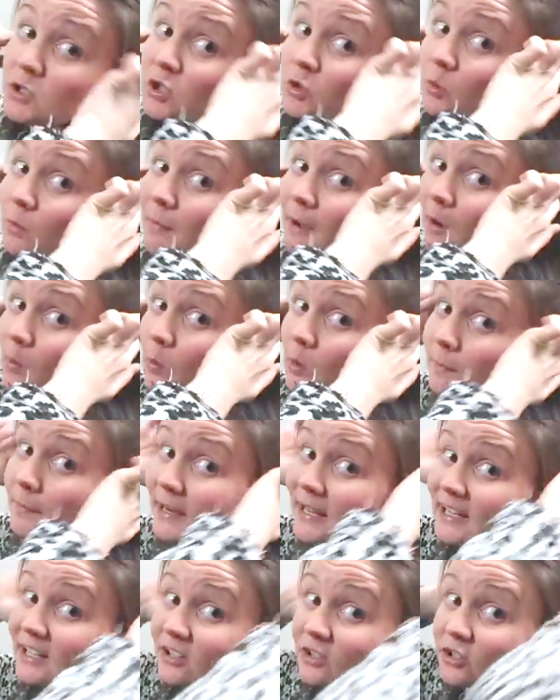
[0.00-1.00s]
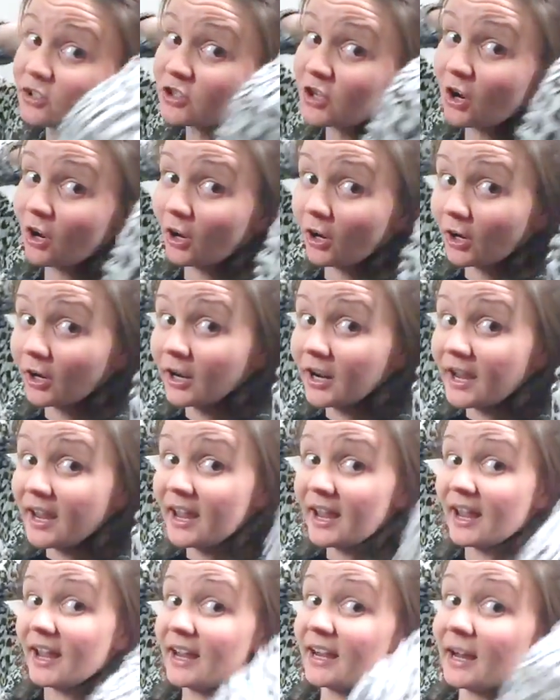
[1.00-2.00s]
to about where my ears are,
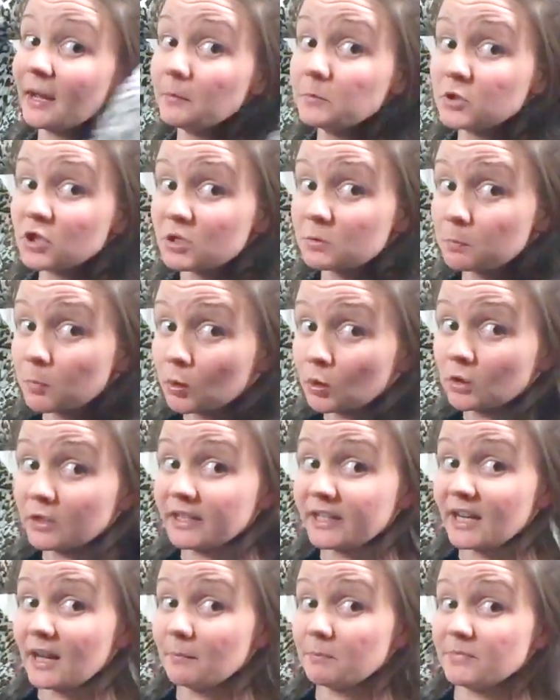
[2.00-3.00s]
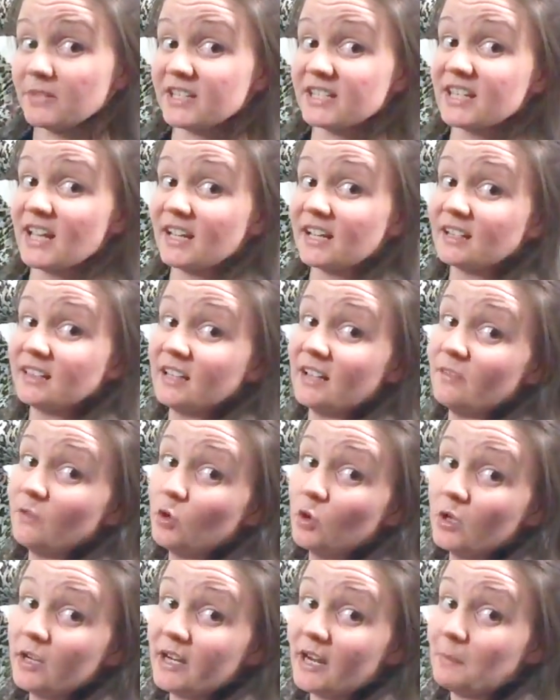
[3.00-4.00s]
and I'm just pulling up the second
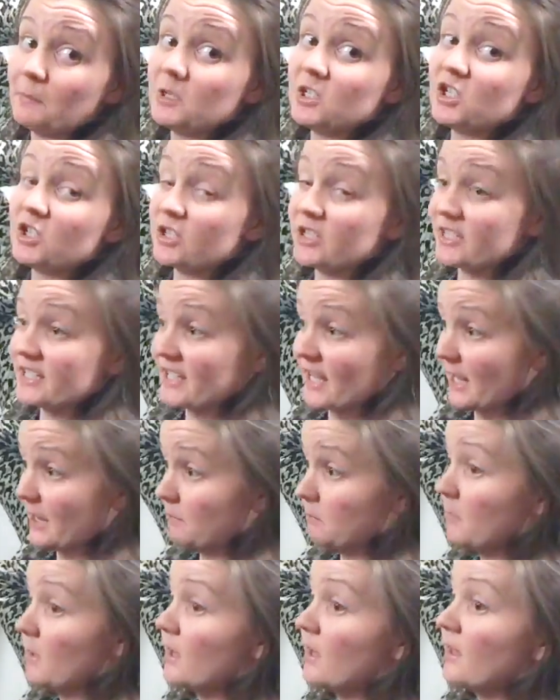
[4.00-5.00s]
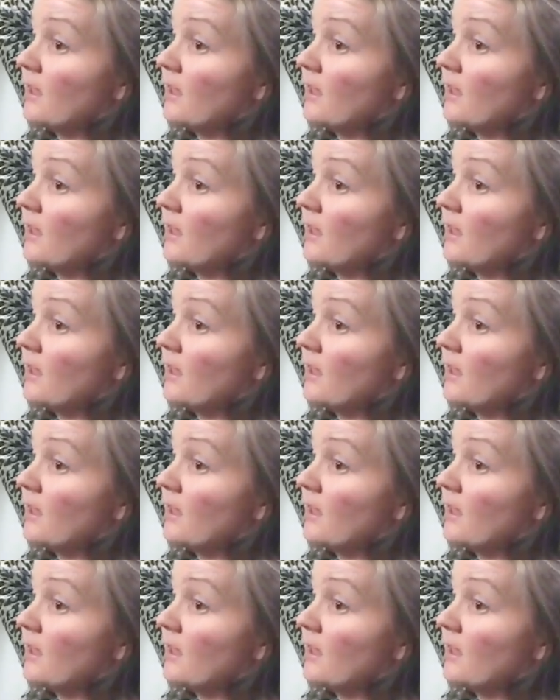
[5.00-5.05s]
level, and I'm going to do the same